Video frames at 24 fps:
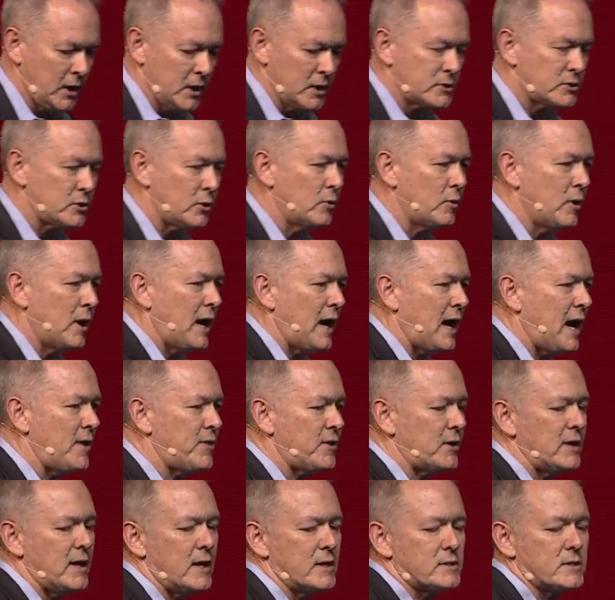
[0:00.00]
So
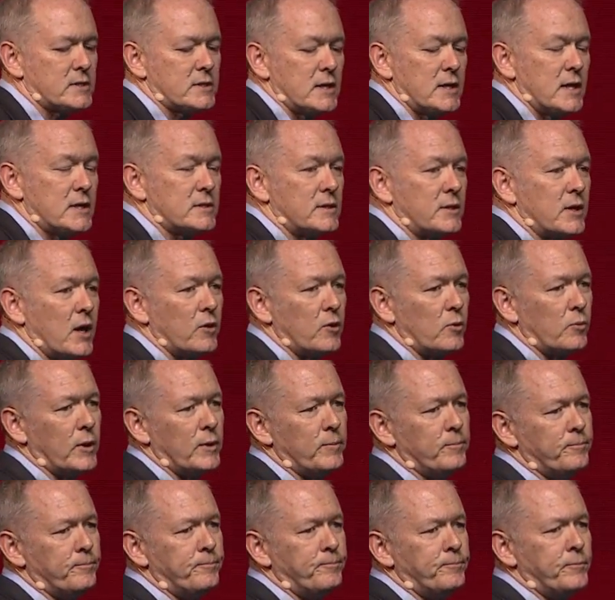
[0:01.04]
Athelas is another
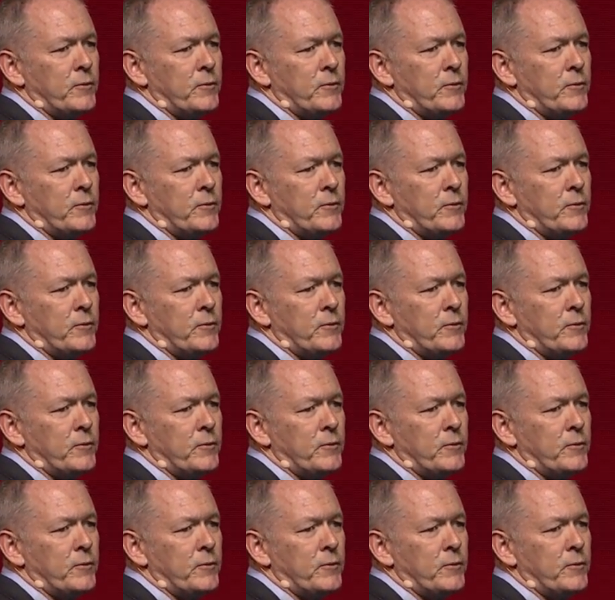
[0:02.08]
one.